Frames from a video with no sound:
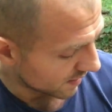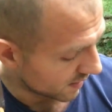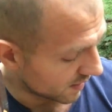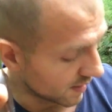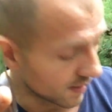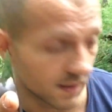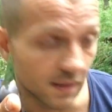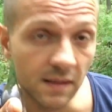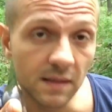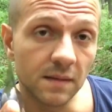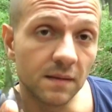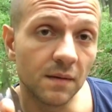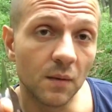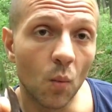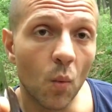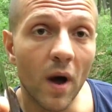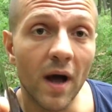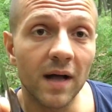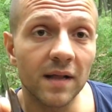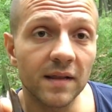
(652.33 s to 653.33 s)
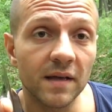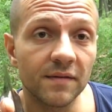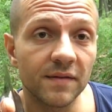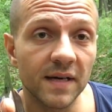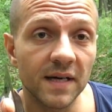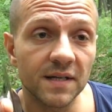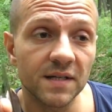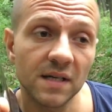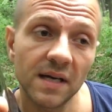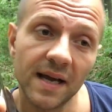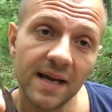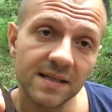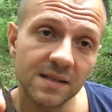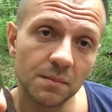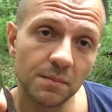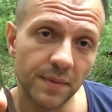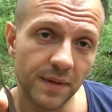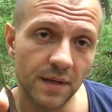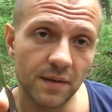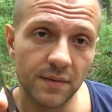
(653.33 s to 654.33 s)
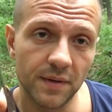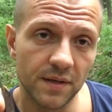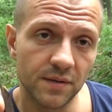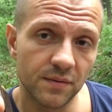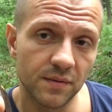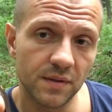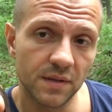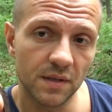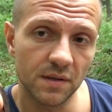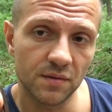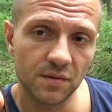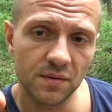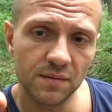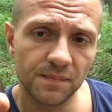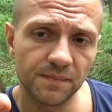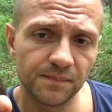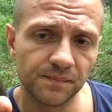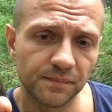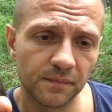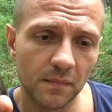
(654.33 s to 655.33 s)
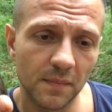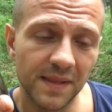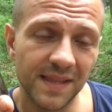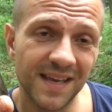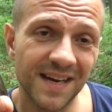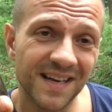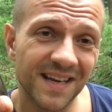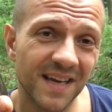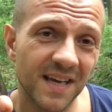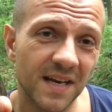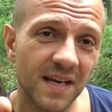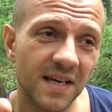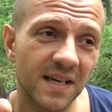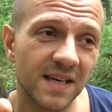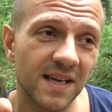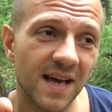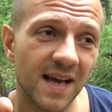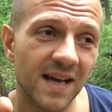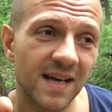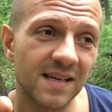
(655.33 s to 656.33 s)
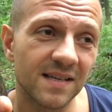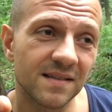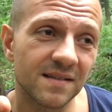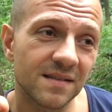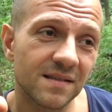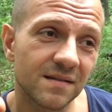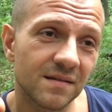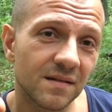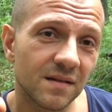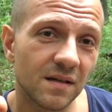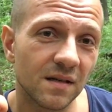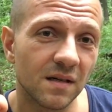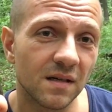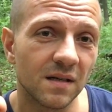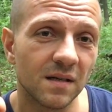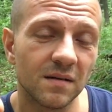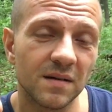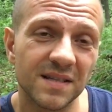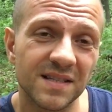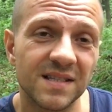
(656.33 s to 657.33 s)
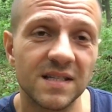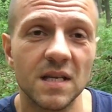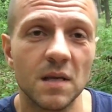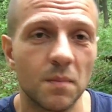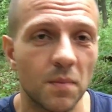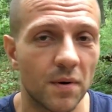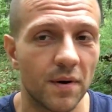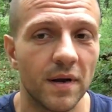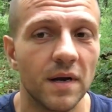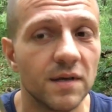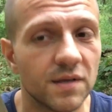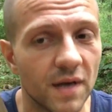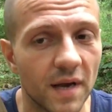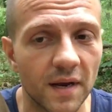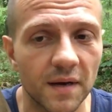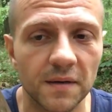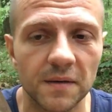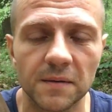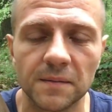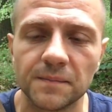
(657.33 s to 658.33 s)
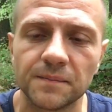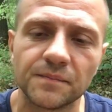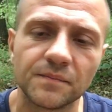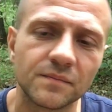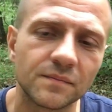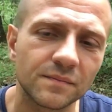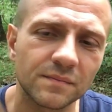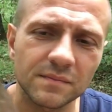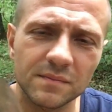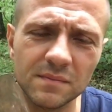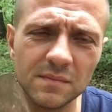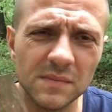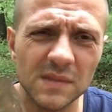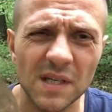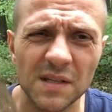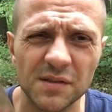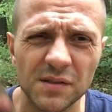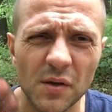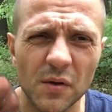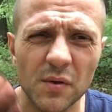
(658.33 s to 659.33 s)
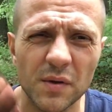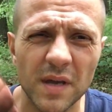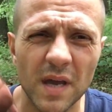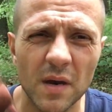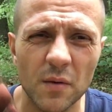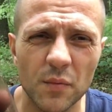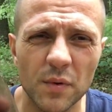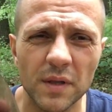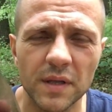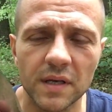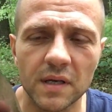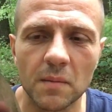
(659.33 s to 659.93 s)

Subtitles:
The wildlife hatchet has a better edge retention, but then again it has a steeper edge angle, so you can't really